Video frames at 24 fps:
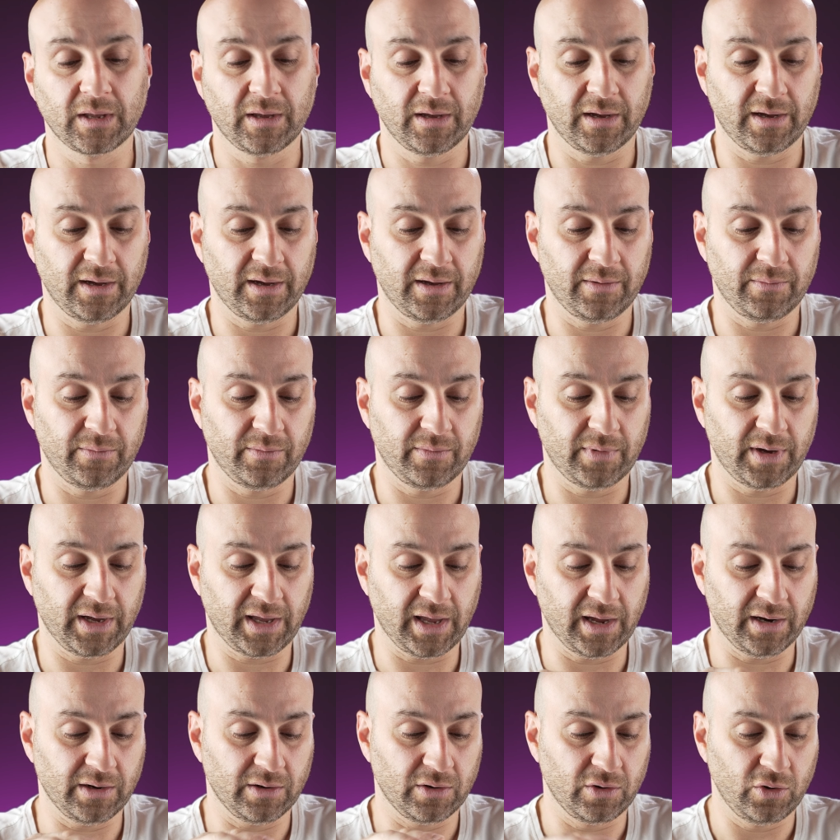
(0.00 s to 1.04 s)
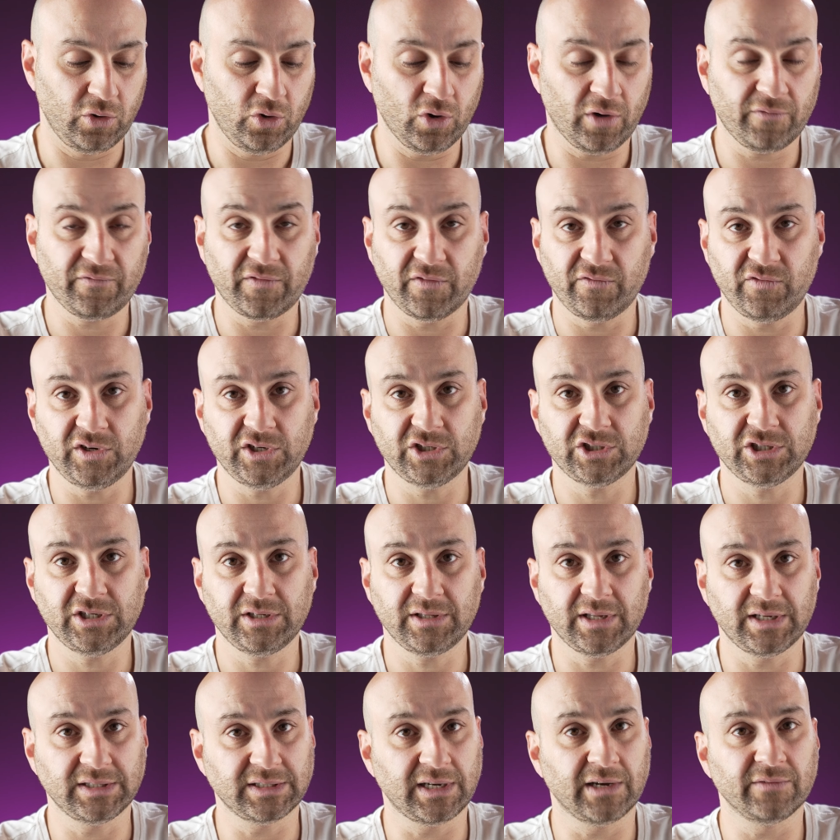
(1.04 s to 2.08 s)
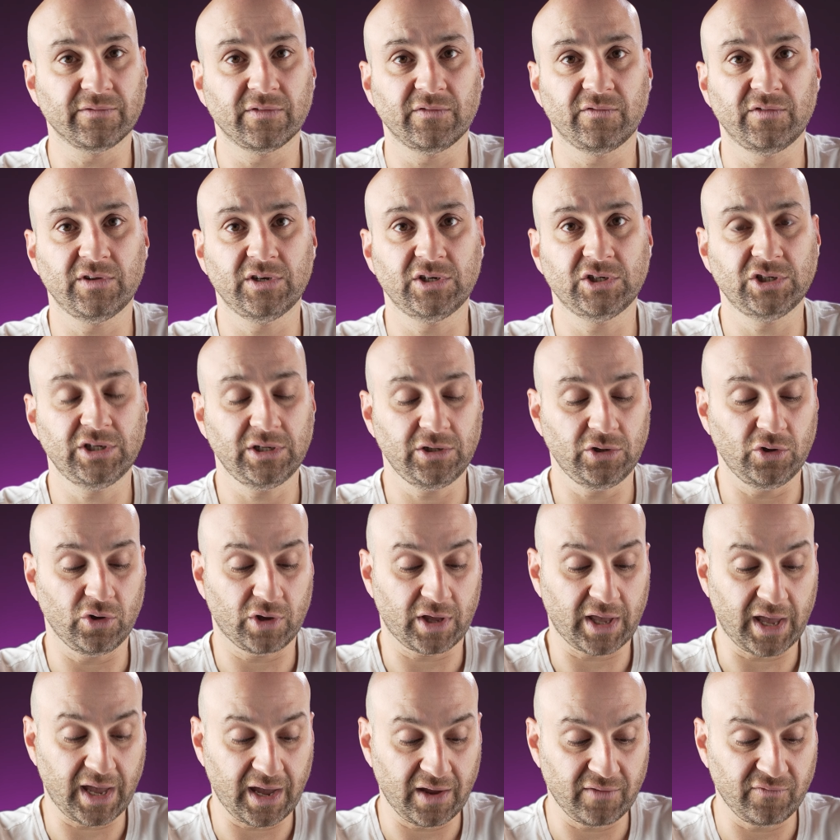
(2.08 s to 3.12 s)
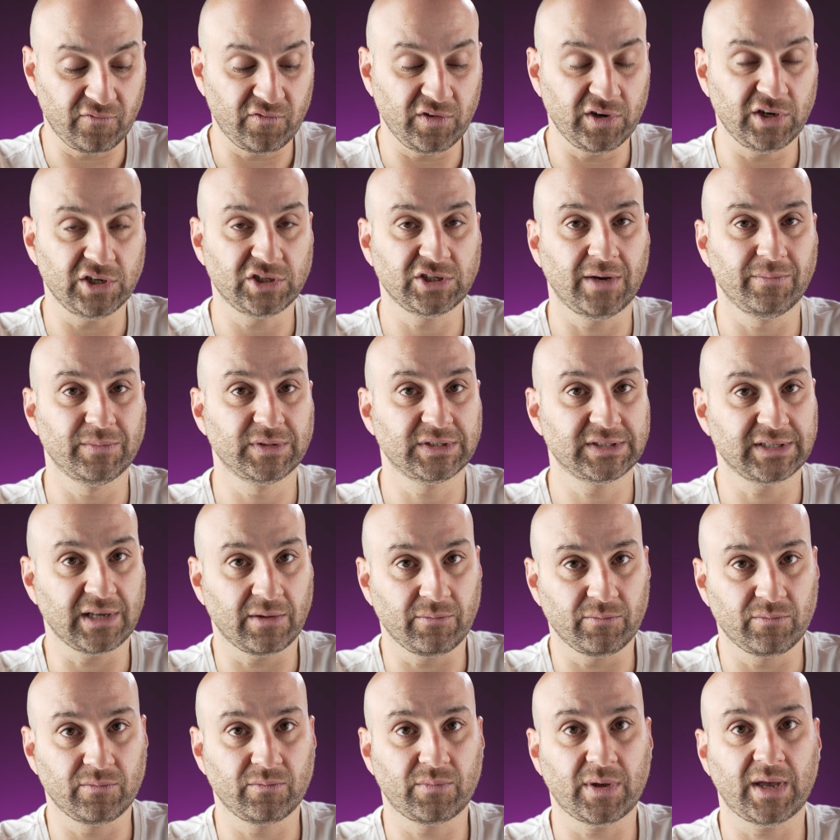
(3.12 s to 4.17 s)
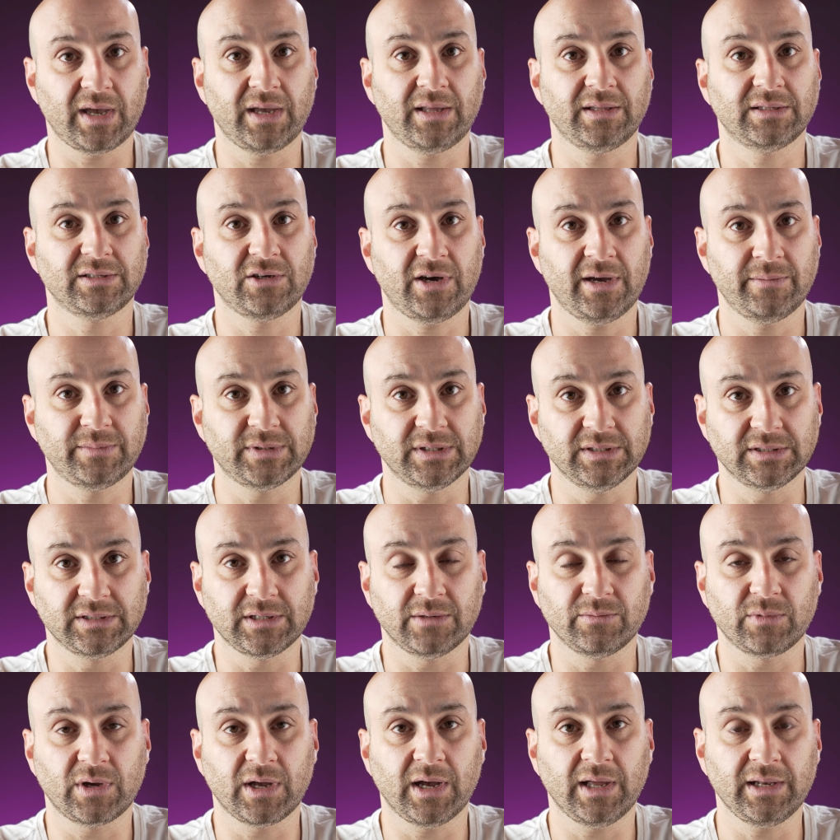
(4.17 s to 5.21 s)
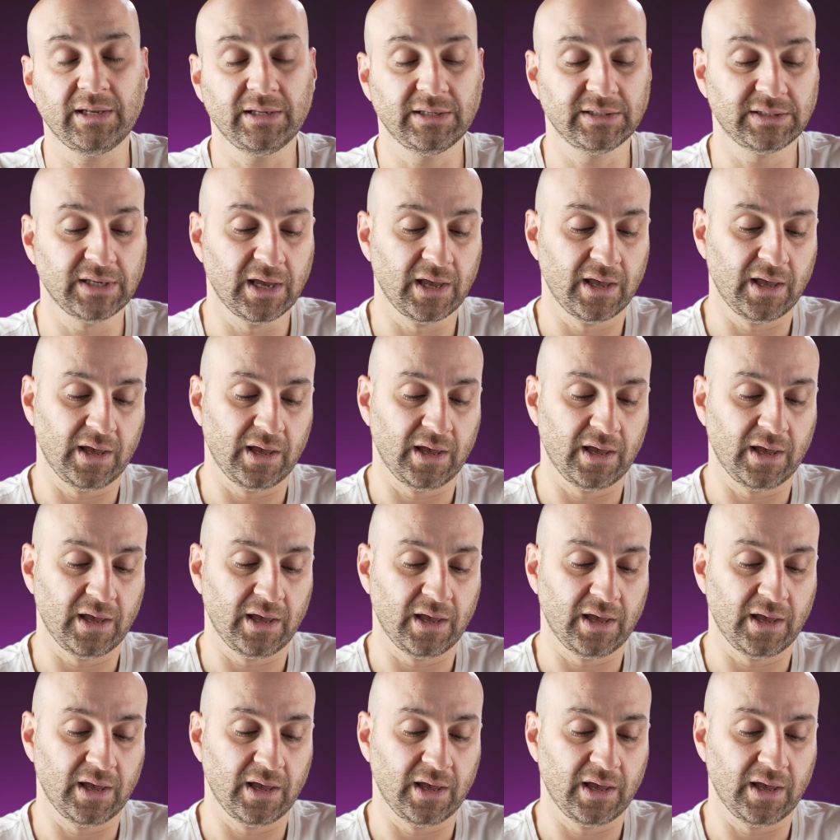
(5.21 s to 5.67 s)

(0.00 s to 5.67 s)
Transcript: Again, not for finishing. These aren't for finishing. You can finish up some paint types and some colors.